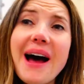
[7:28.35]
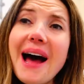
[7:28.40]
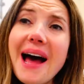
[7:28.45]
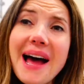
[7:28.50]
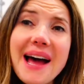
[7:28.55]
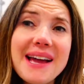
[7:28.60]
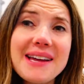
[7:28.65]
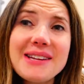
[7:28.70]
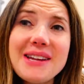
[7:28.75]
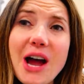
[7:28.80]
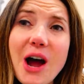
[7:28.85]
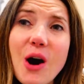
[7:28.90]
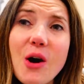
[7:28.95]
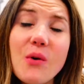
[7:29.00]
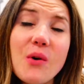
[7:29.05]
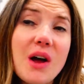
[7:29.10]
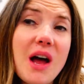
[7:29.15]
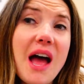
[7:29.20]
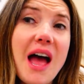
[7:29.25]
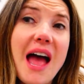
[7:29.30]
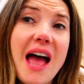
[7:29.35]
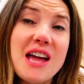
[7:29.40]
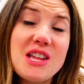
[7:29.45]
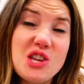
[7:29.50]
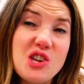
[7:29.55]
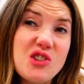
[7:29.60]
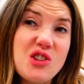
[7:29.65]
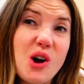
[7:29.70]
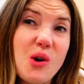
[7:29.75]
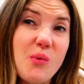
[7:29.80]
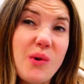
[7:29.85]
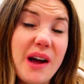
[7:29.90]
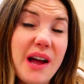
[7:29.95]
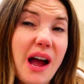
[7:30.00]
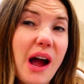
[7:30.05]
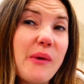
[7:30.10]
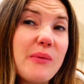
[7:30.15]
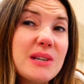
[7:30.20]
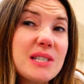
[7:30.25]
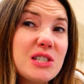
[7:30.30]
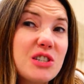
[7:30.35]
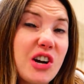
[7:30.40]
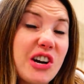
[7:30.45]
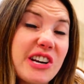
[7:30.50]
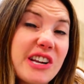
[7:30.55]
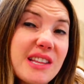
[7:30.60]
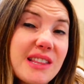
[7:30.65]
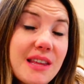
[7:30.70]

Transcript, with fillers: I know. And you know what? I was starting